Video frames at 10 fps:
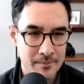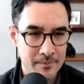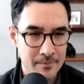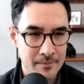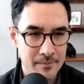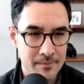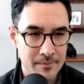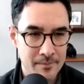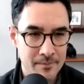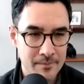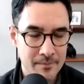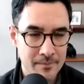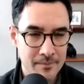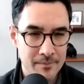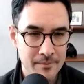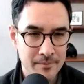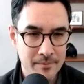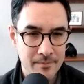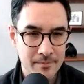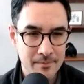
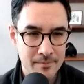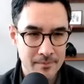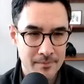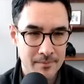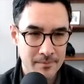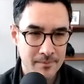[no speech]